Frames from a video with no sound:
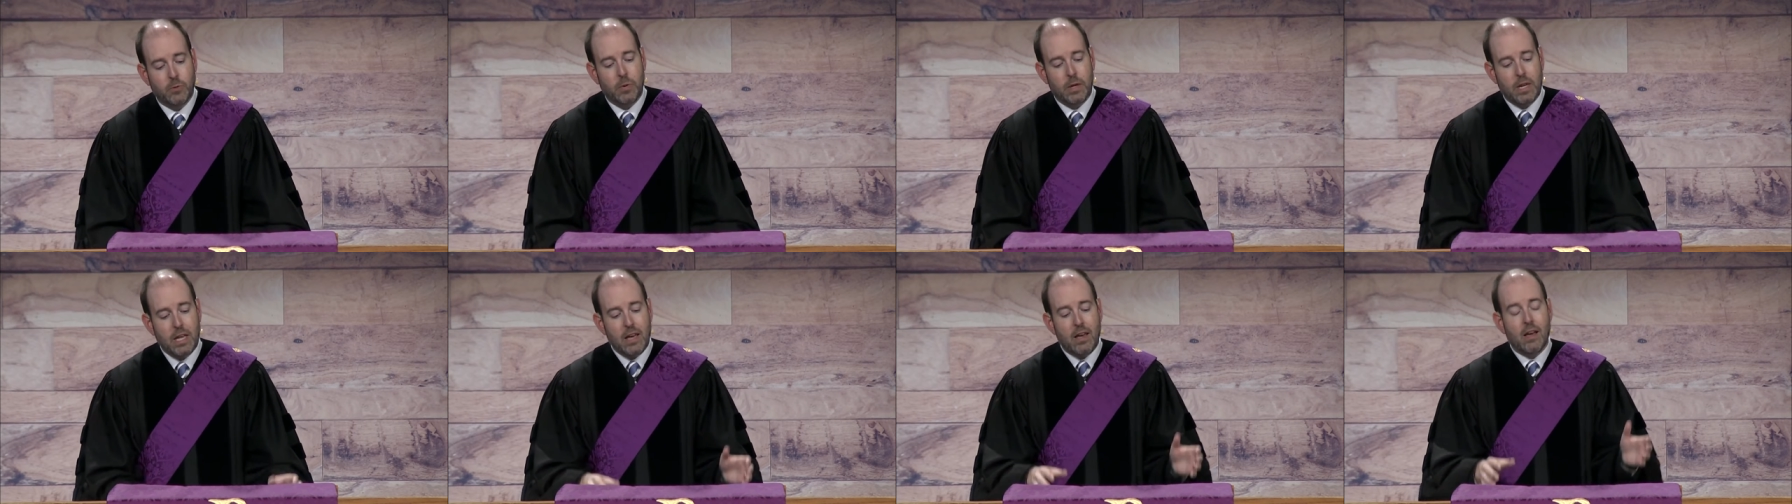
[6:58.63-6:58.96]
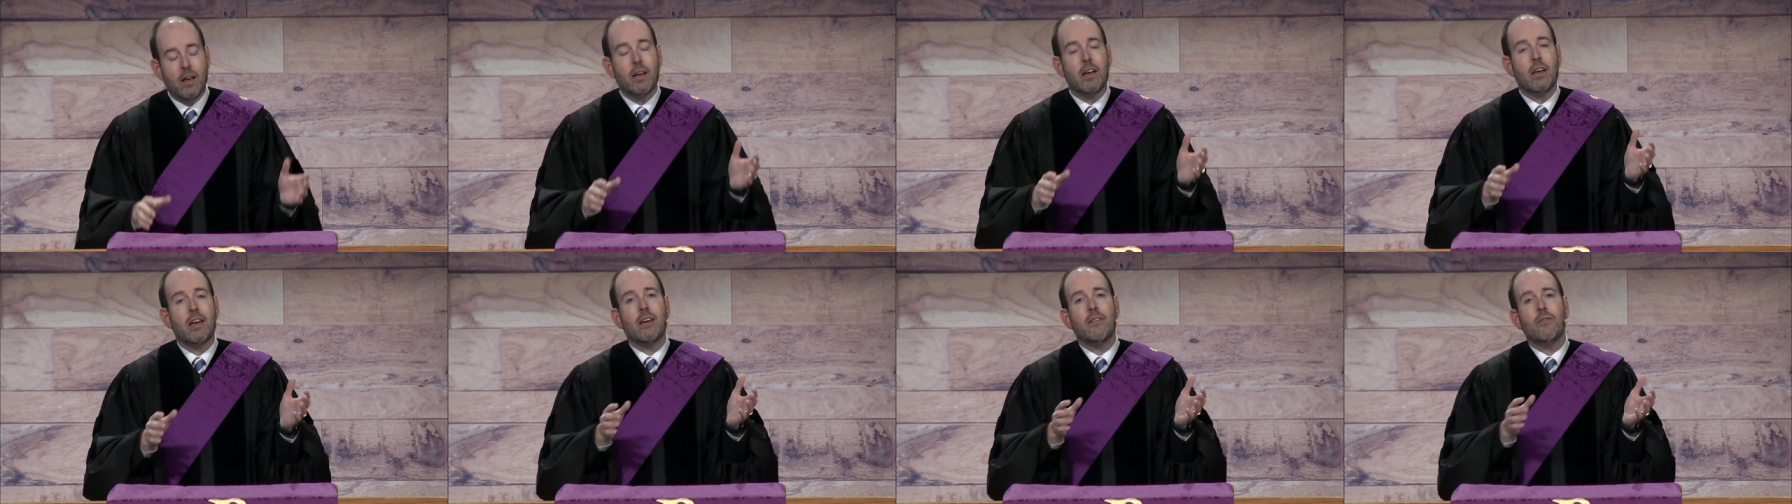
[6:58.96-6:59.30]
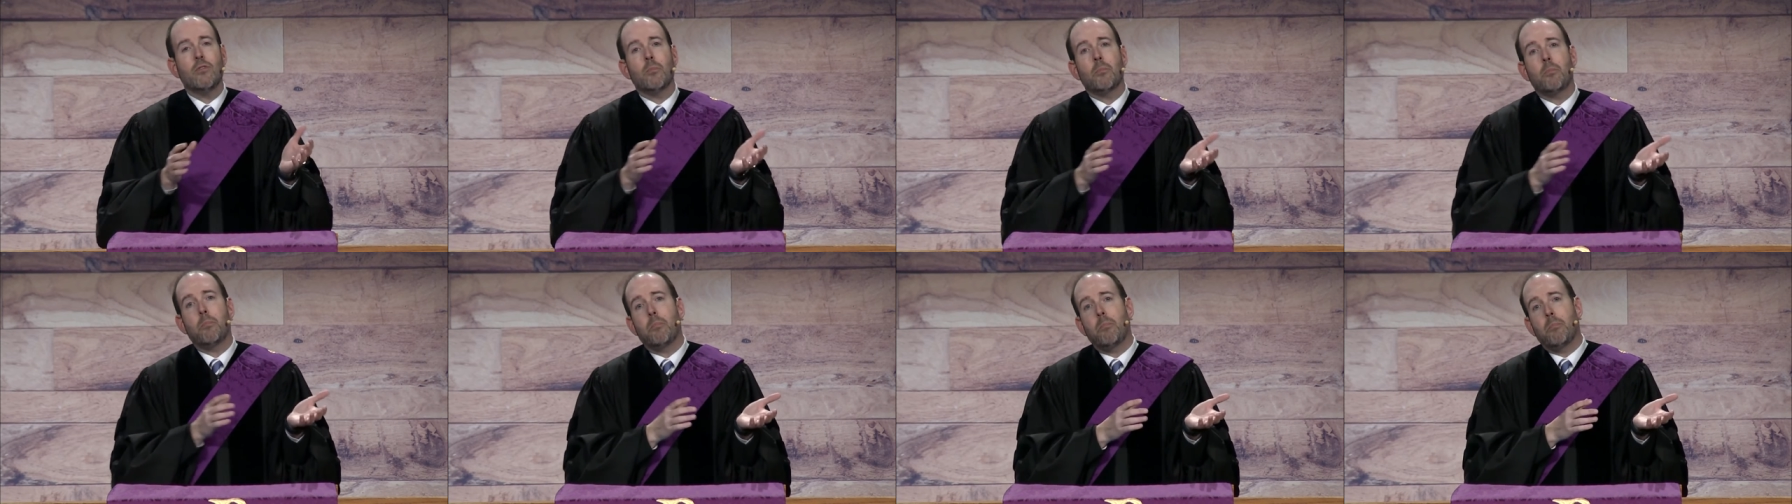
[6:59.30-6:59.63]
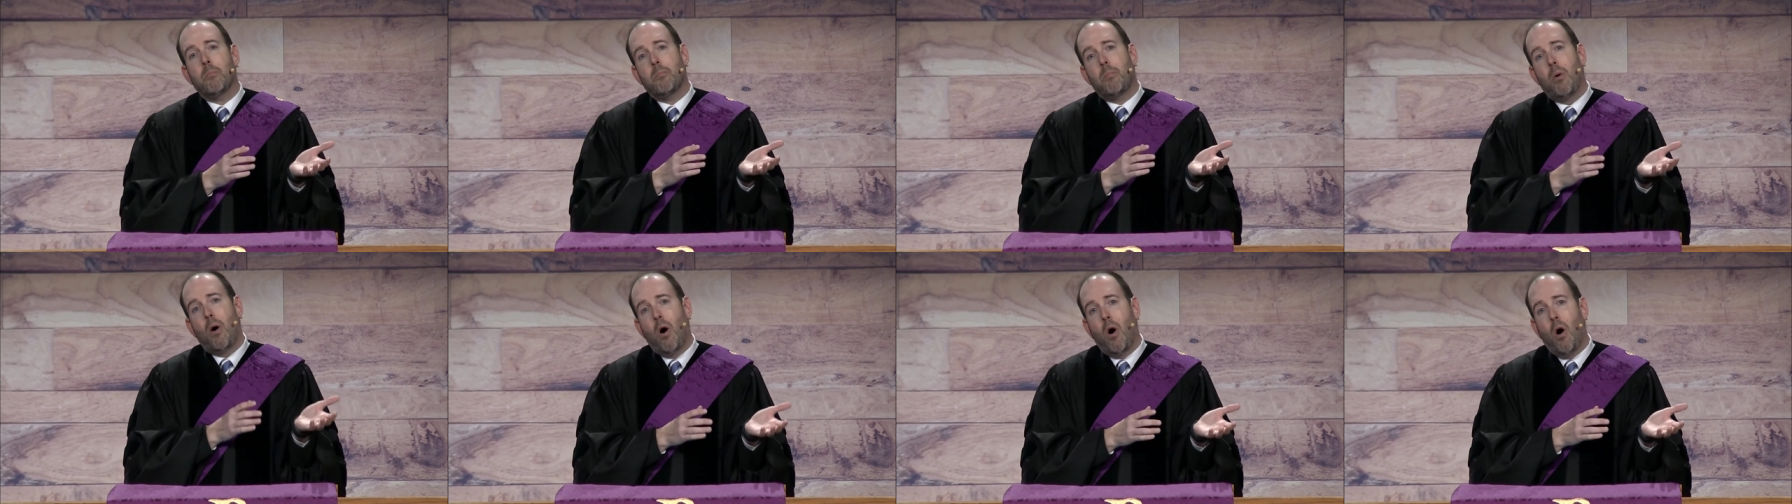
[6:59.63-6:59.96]
But he, even
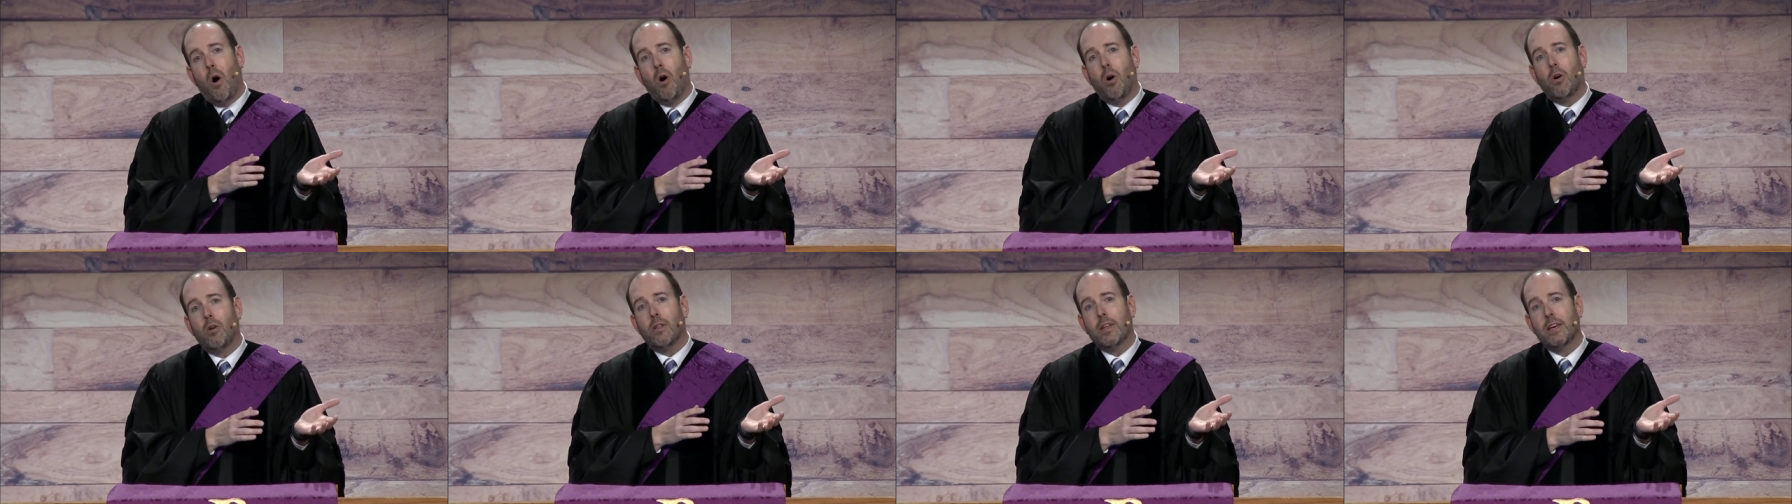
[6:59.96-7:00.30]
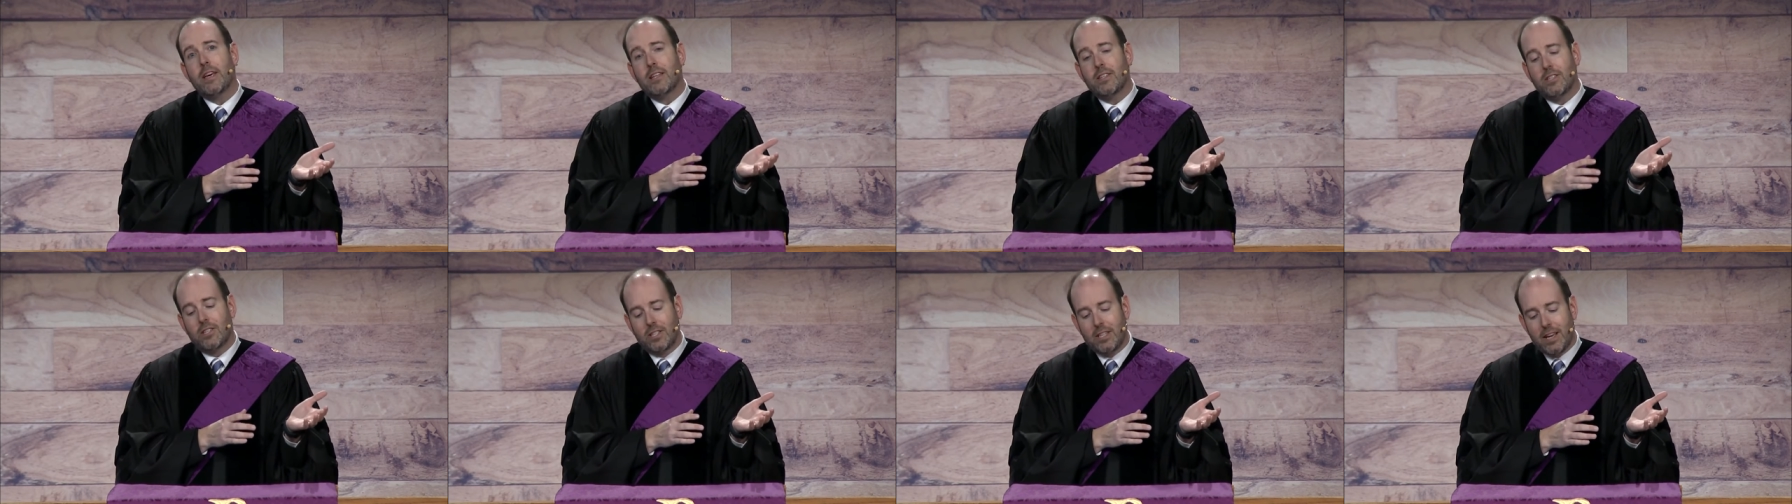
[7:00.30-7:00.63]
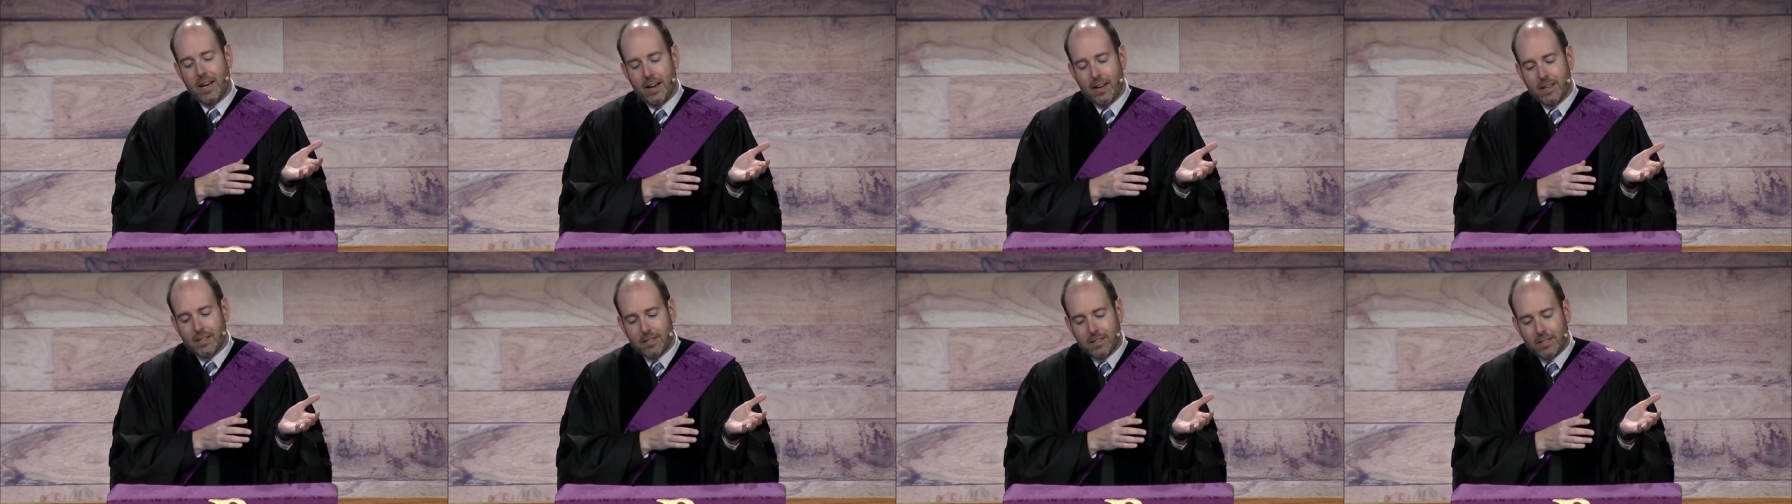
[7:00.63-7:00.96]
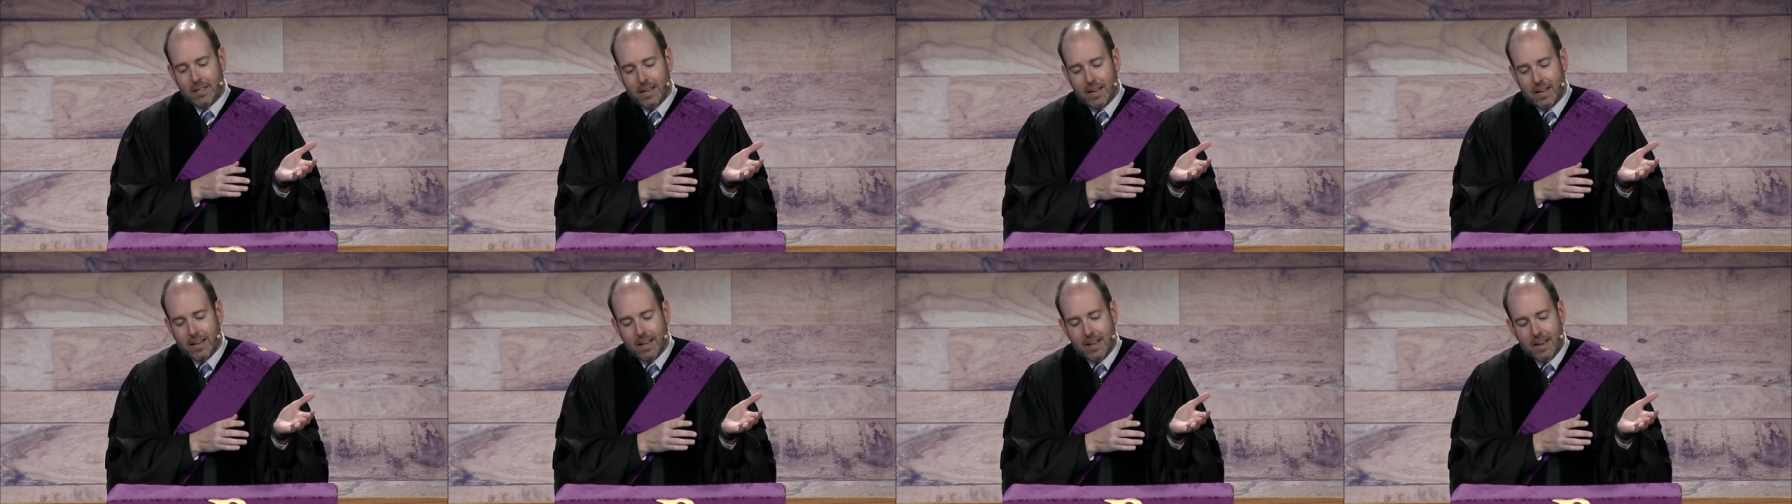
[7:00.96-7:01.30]
Paul, he says
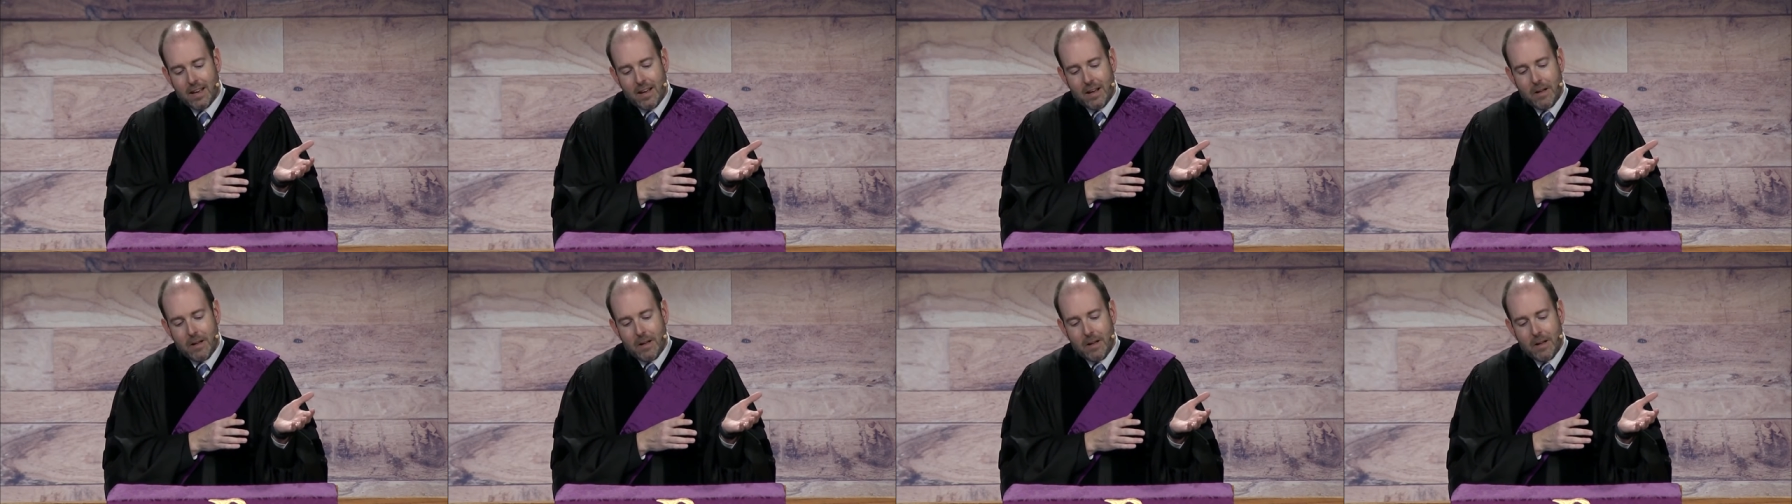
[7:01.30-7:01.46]
that,